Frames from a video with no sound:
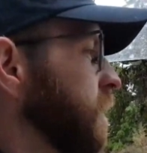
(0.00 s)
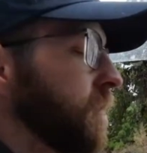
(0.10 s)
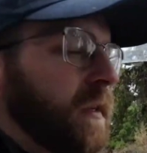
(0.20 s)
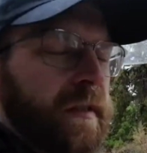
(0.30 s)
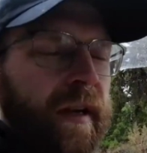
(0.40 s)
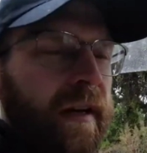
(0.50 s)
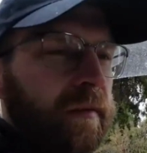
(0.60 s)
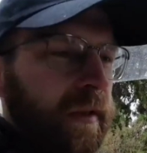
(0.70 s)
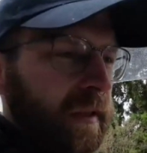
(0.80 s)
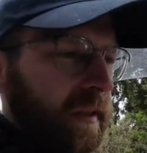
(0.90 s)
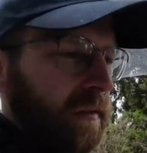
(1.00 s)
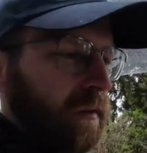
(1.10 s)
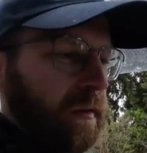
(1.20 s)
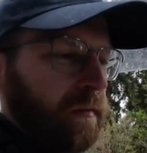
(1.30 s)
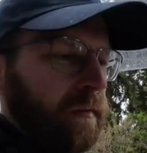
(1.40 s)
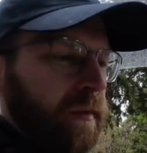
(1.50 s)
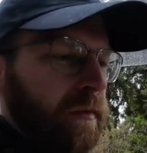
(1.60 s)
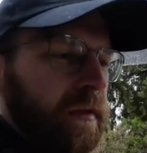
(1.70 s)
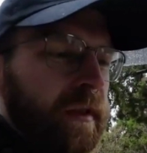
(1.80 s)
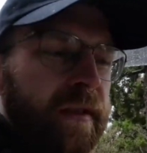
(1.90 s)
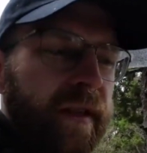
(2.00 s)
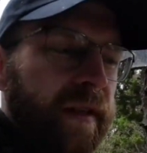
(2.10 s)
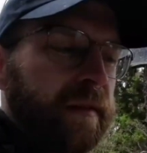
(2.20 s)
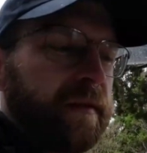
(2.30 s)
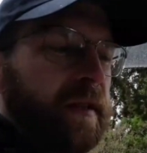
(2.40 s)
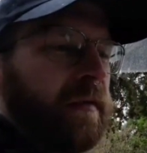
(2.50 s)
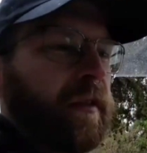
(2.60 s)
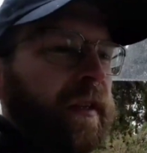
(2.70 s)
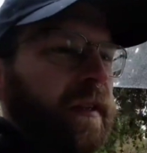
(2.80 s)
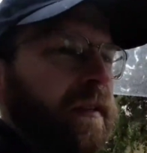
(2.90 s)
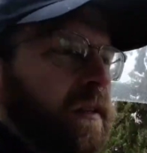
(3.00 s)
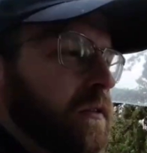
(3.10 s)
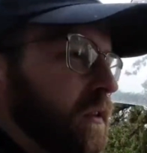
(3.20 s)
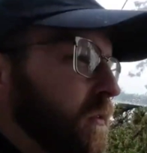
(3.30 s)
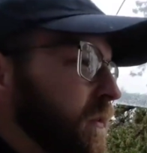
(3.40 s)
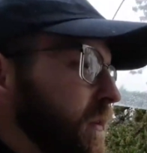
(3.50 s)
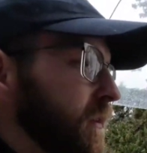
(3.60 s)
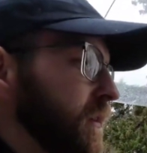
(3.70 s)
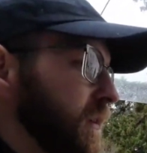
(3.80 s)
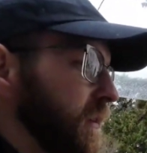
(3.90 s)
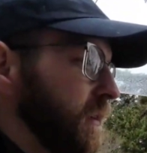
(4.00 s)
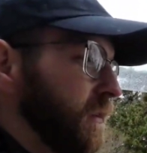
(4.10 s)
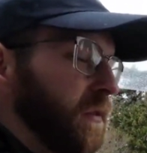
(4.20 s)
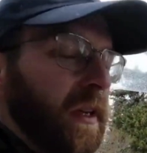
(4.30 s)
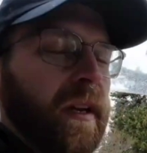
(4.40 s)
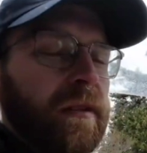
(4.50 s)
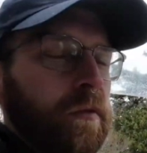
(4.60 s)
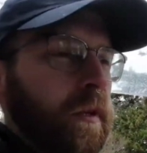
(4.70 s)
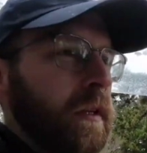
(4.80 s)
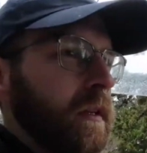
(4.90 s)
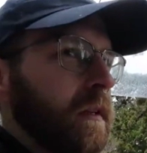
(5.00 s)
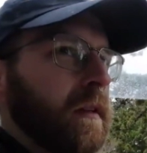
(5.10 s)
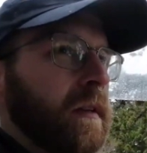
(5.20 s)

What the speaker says: It's pretty sad when you think of it. Only 16, 17 years old. Only kids really.